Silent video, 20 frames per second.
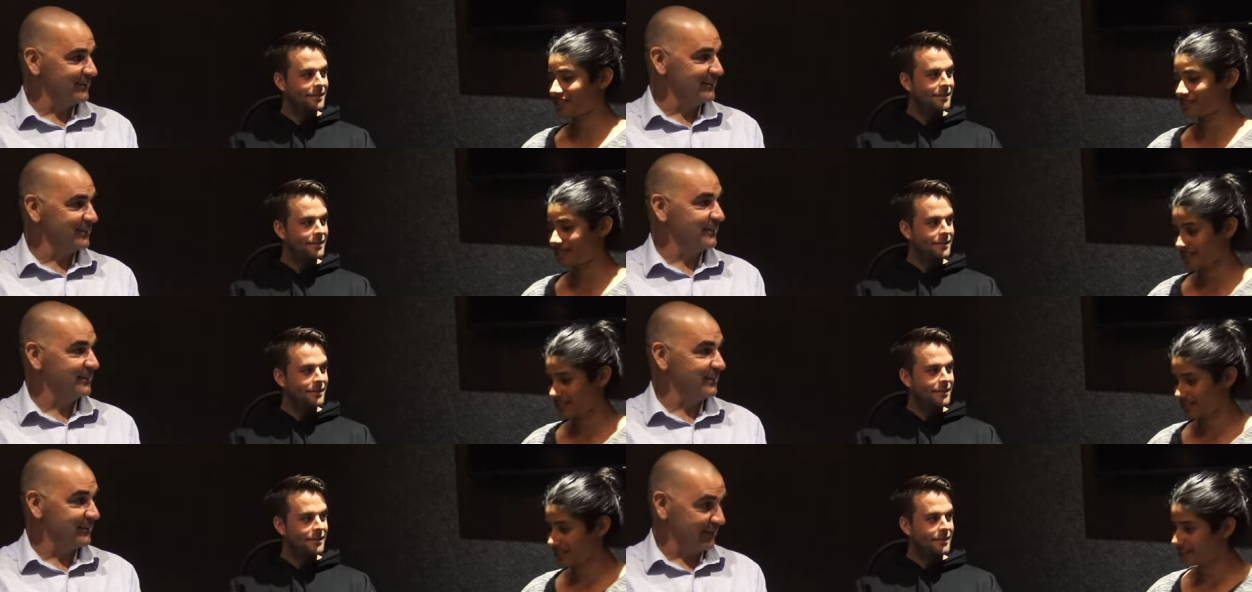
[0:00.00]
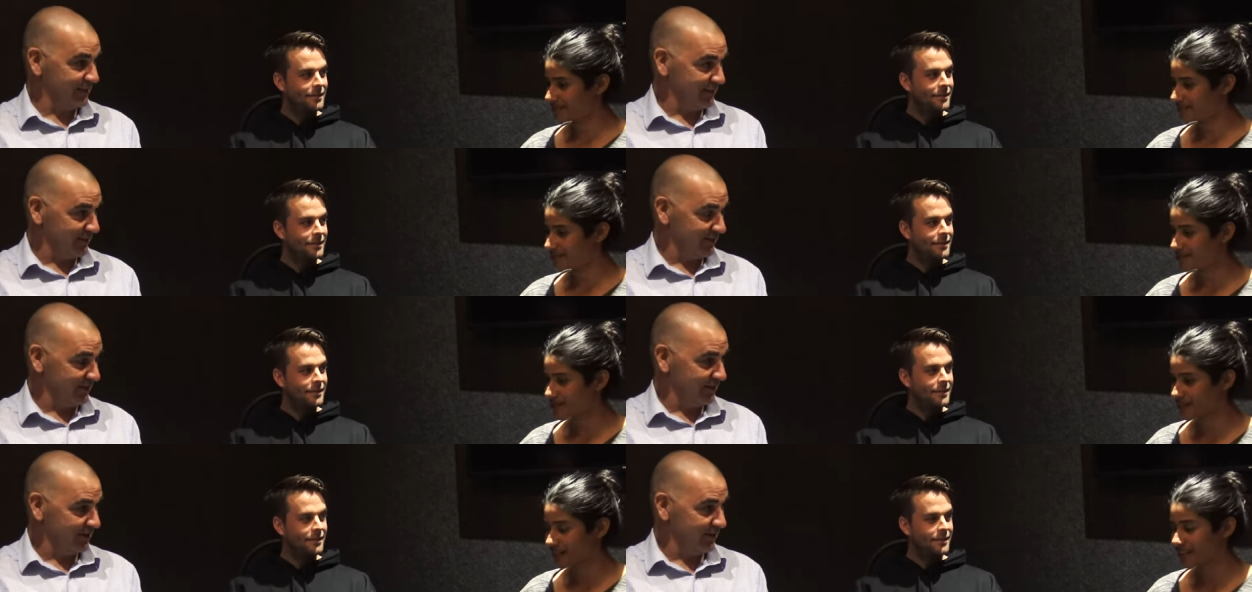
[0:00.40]
Speaker 1: she keeps
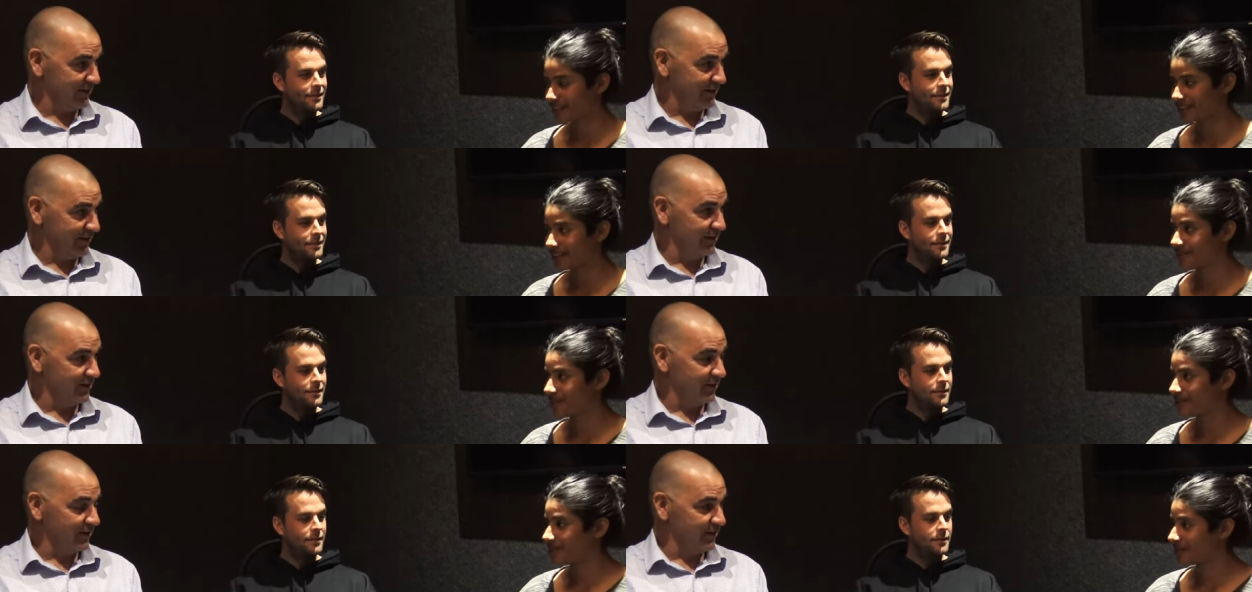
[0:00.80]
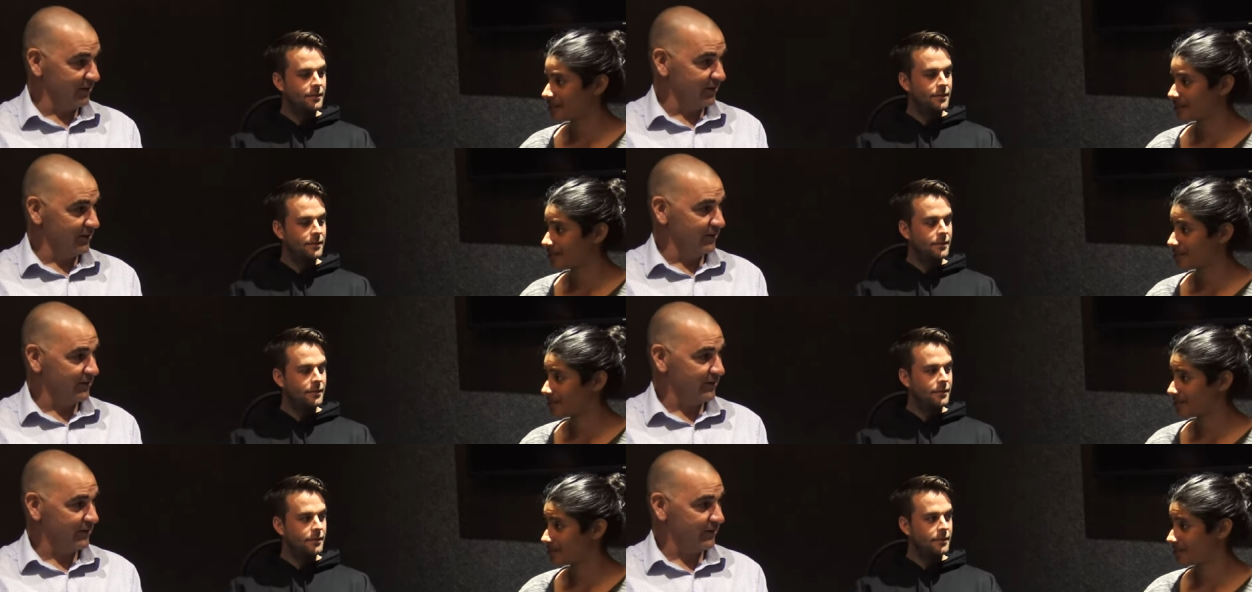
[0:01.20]
tracking all like
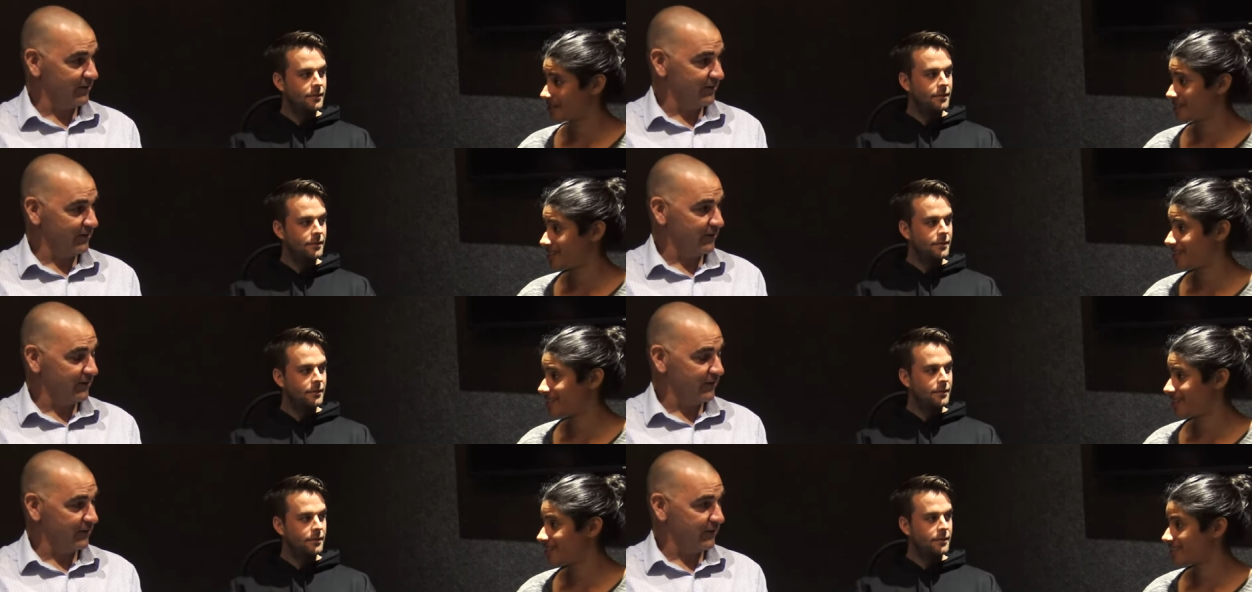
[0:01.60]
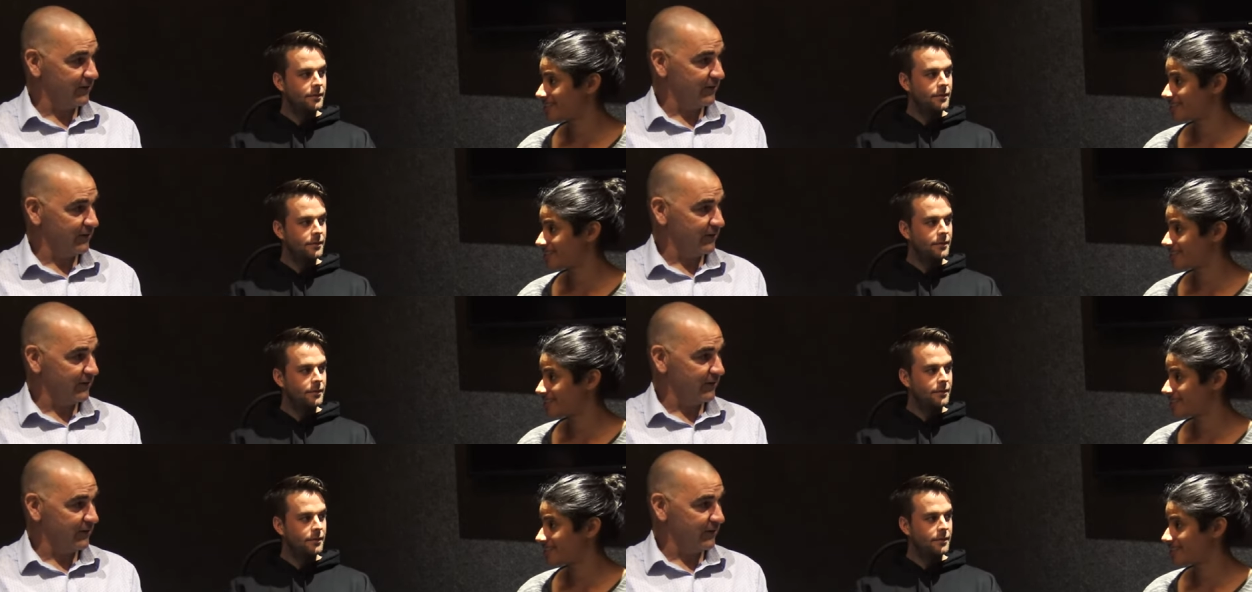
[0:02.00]
as she does